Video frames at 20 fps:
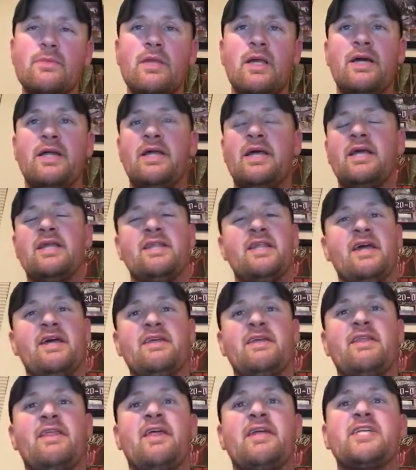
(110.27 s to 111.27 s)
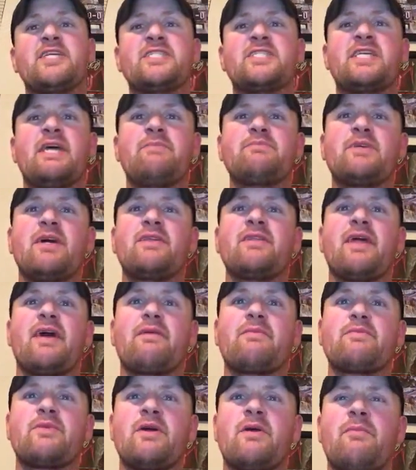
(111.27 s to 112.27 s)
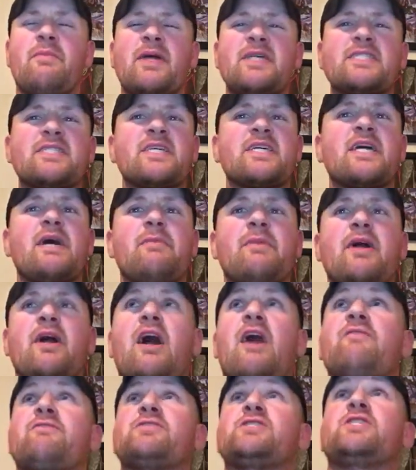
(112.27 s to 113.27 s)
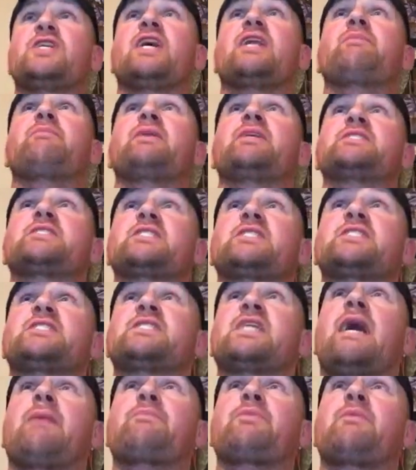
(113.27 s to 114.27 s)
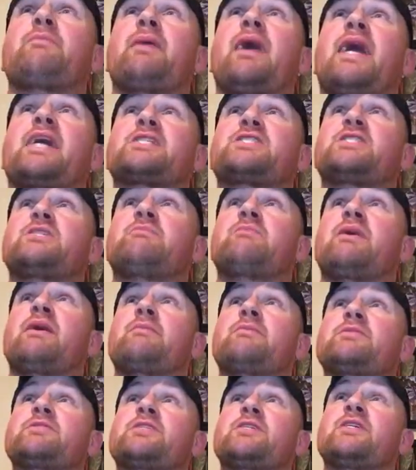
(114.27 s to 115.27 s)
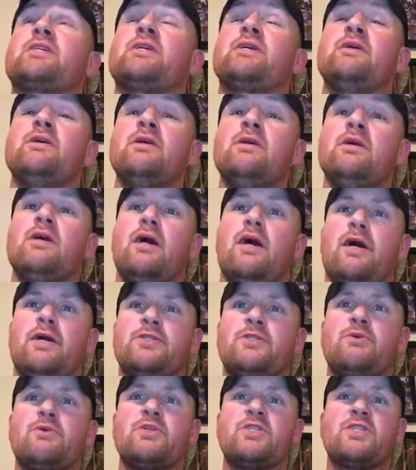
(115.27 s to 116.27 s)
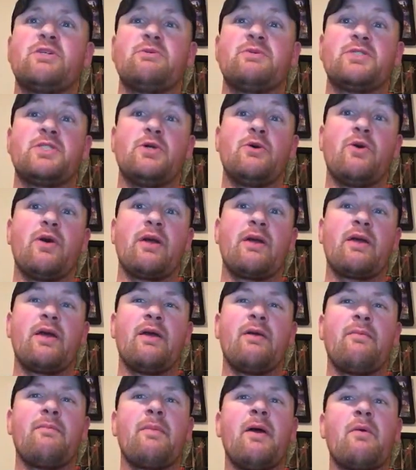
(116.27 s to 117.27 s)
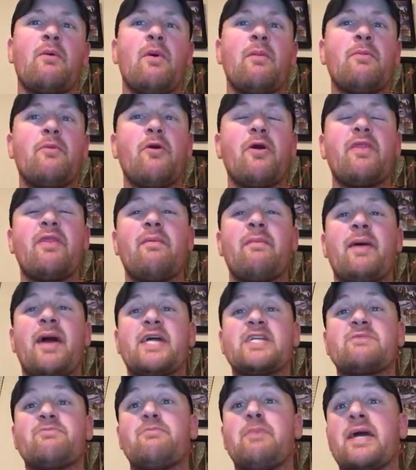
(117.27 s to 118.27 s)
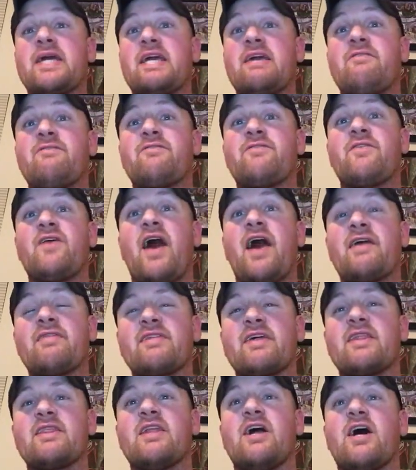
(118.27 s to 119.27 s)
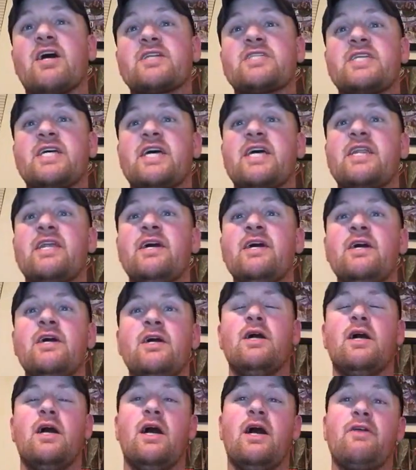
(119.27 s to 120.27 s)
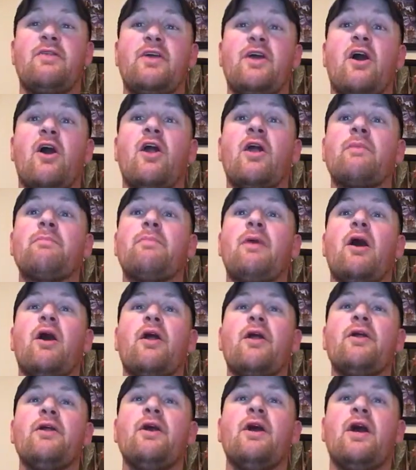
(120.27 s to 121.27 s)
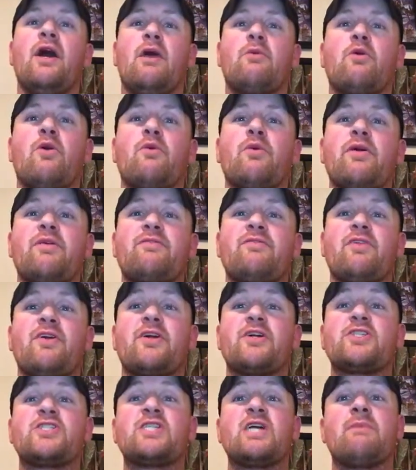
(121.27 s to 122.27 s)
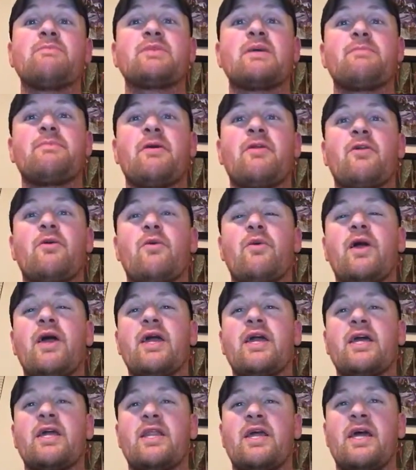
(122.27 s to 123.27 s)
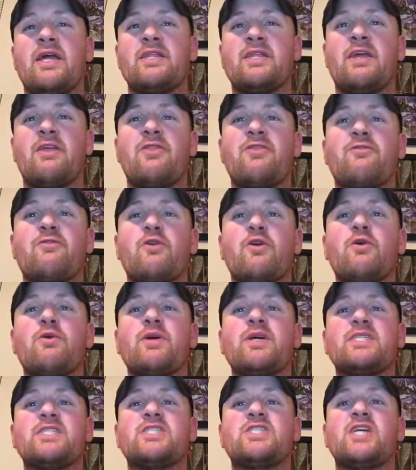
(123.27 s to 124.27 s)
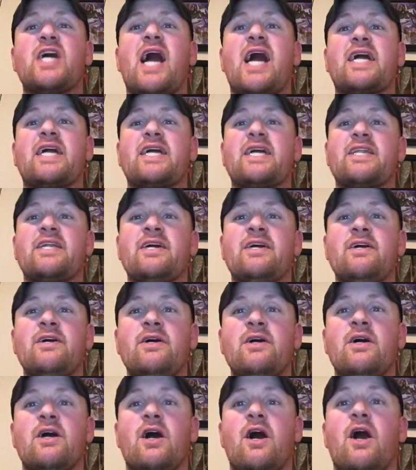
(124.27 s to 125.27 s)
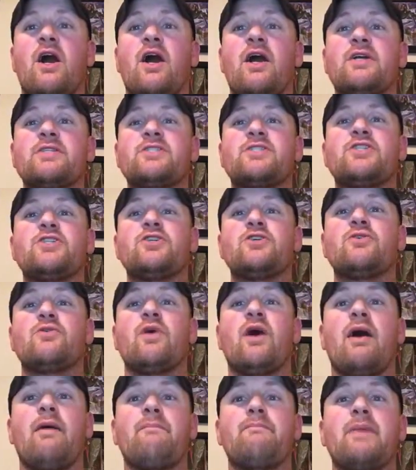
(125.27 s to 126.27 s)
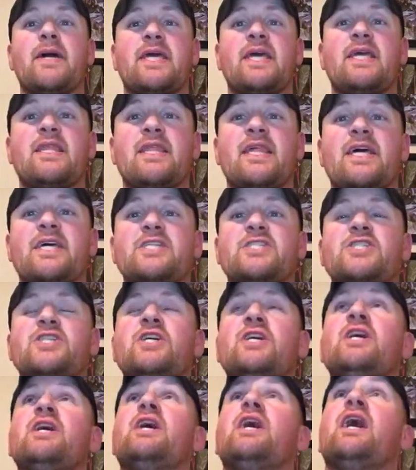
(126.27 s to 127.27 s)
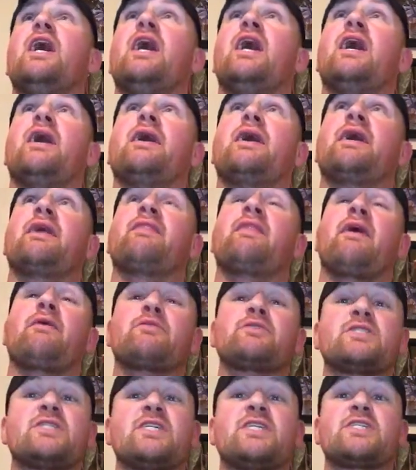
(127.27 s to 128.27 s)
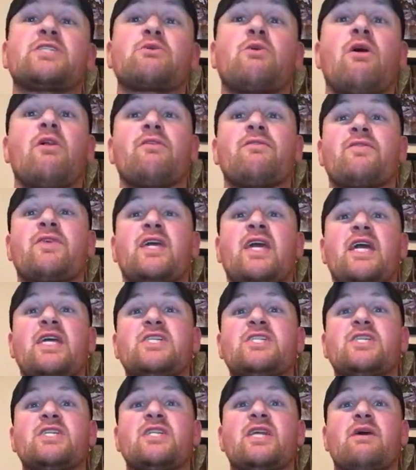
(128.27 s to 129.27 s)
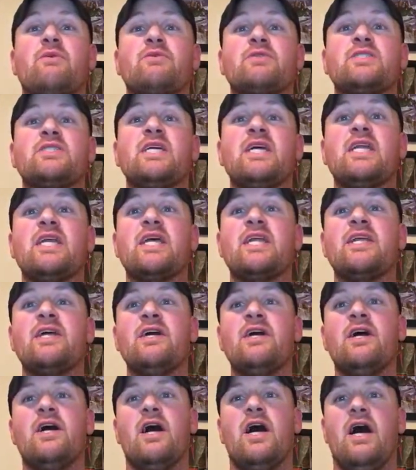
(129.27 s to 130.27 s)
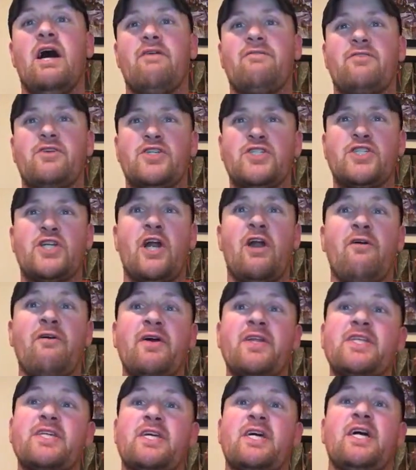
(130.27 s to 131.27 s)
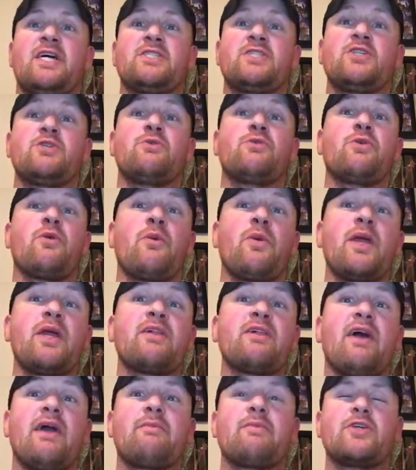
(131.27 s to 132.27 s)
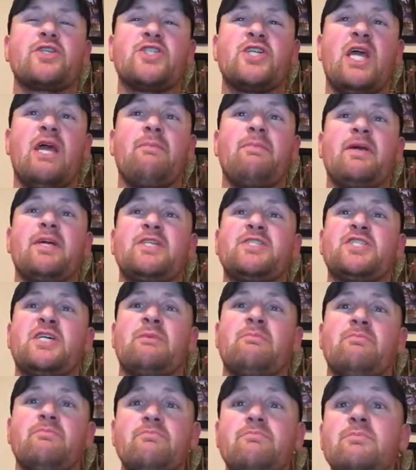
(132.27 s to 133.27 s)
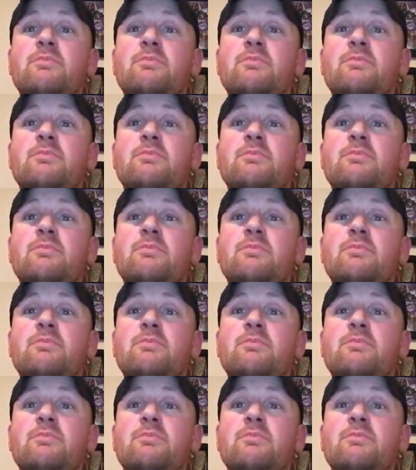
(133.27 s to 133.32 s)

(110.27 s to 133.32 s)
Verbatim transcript: and, and, and, they just kept on like you know basically coming off and she had to basically stop the match and be able to uh, do what she was doing you know at one point in the match becky finally locked in uh, the arm bar uh, where Ric flair jumped up on the ring and, and he threw his jacket onto uh, becky lynch uh, and that was the disqualification that was needed uh, for charlotte to reclaim her championship